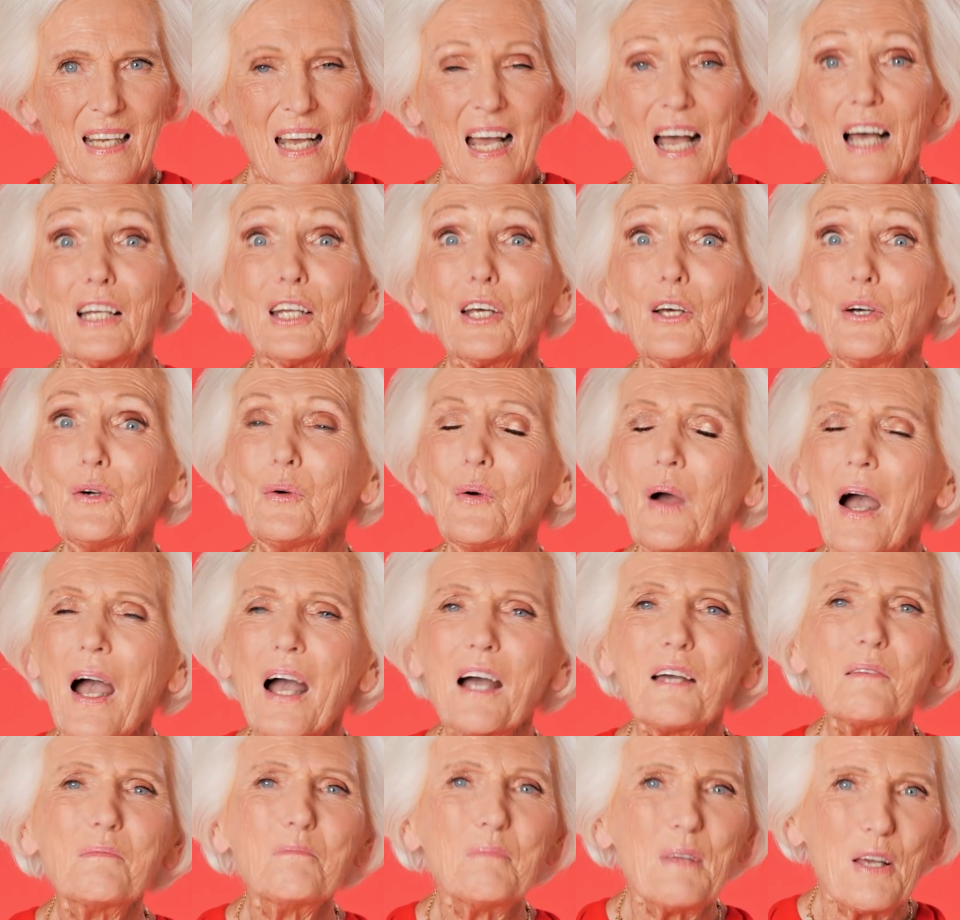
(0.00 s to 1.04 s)
Hello,
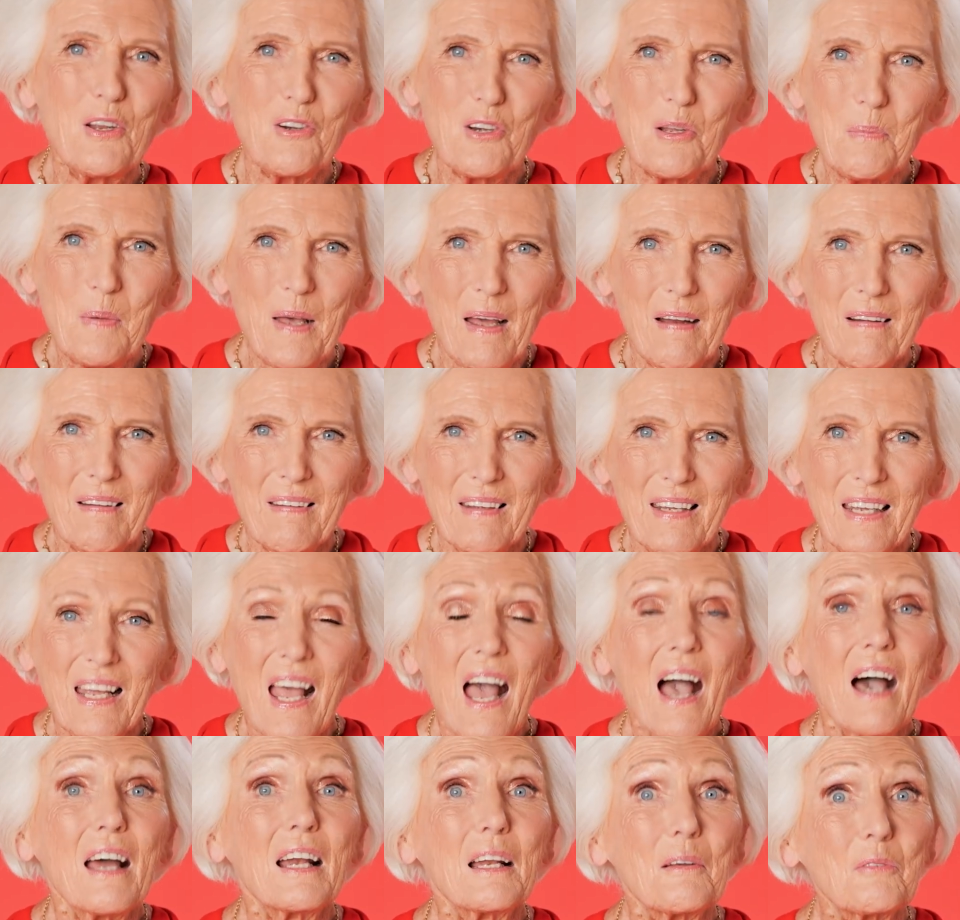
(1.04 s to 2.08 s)
I'm Mary Berry,
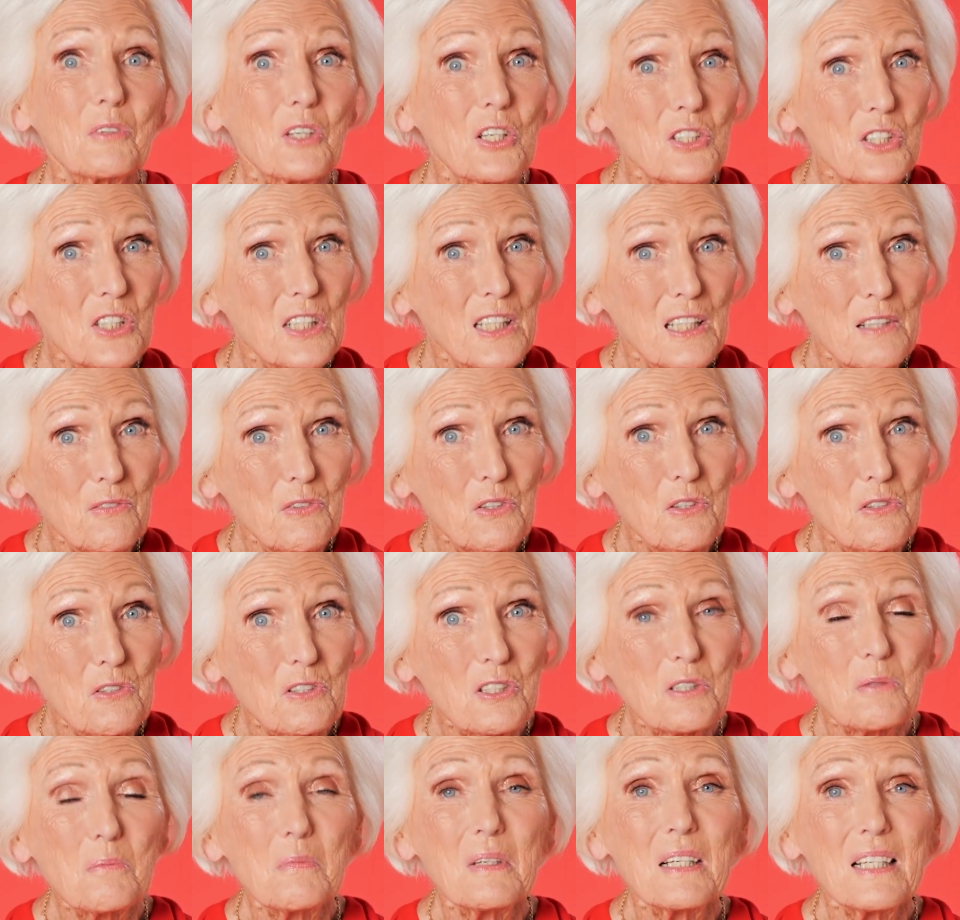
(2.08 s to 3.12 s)
and I'm going to give you
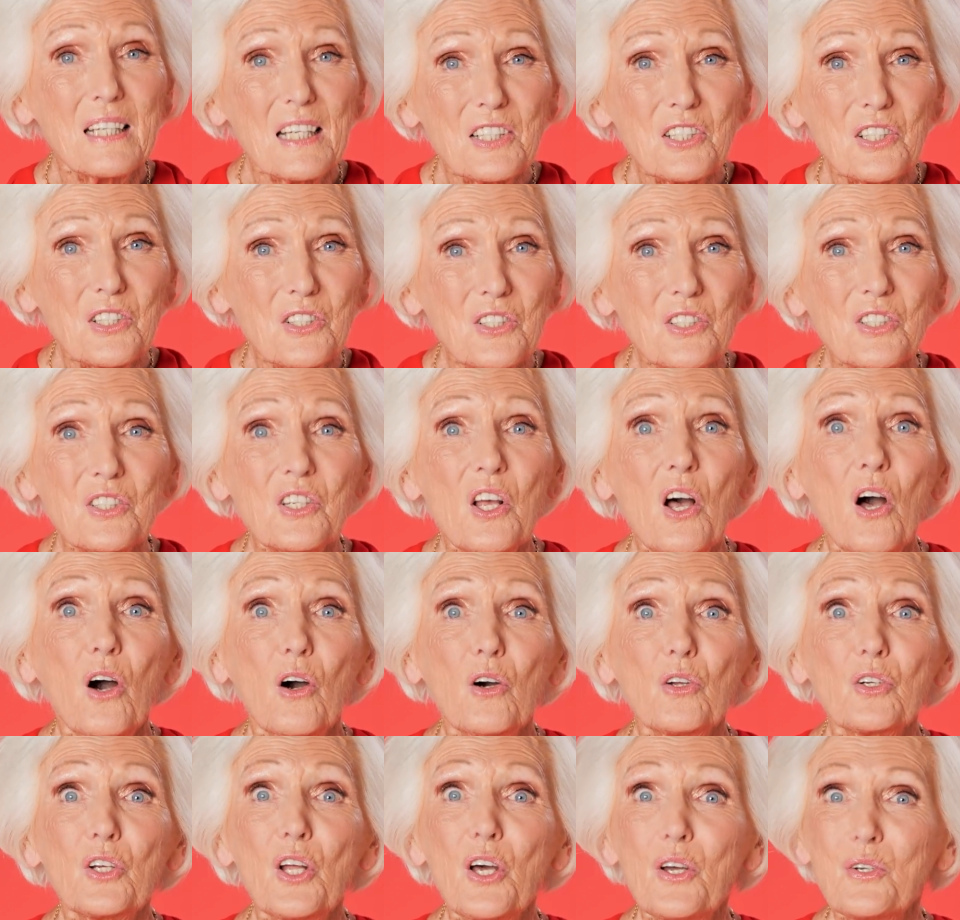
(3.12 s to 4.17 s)
some lessons
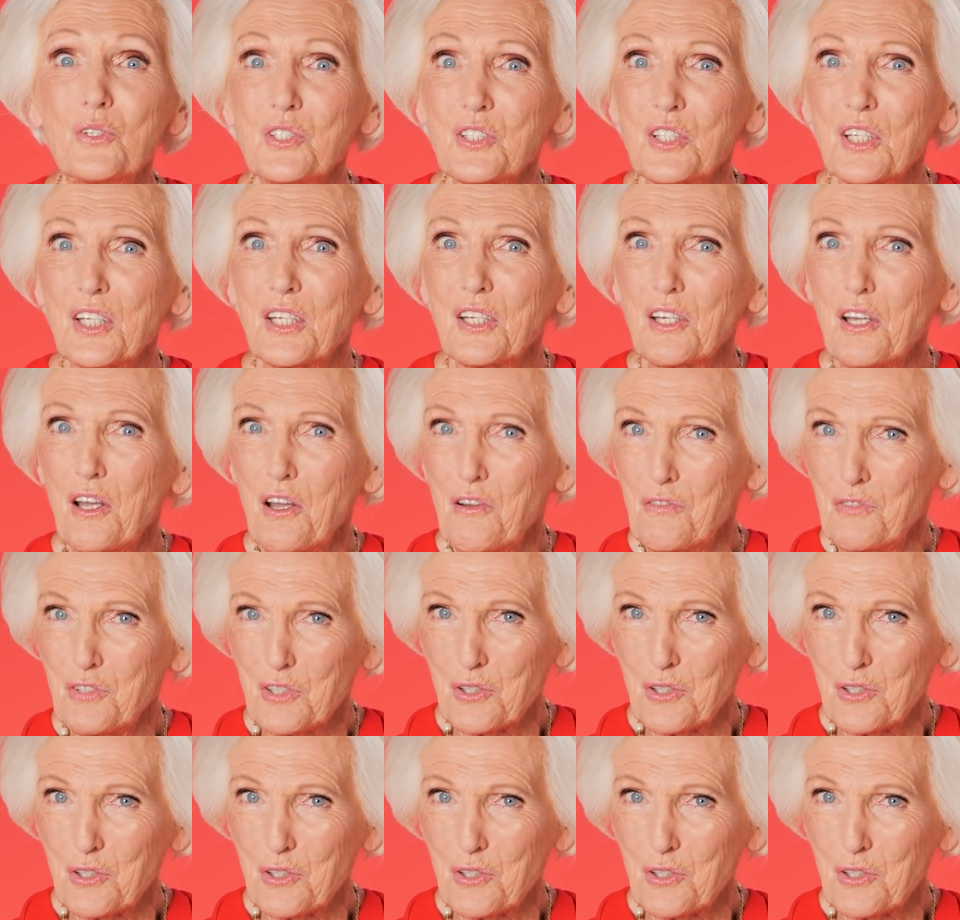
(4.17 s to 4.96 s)
on hosting over